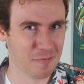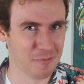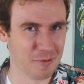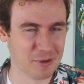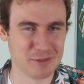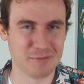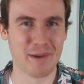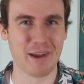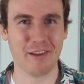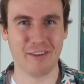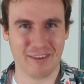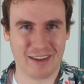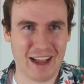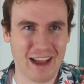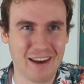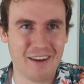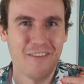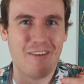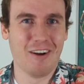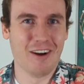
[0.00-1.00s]
which makes it
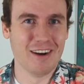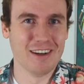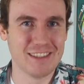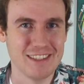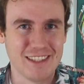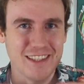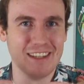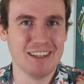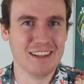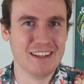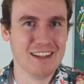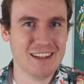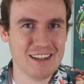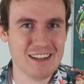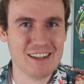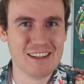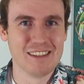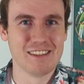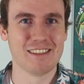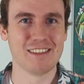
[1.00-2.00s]
kind of hard to
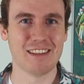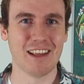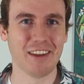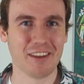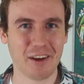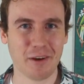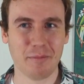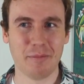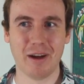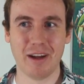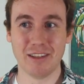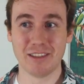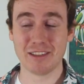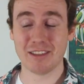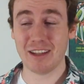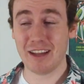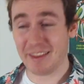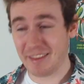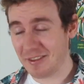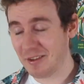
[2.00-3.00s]
sell your
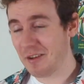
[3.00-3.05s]
punchline.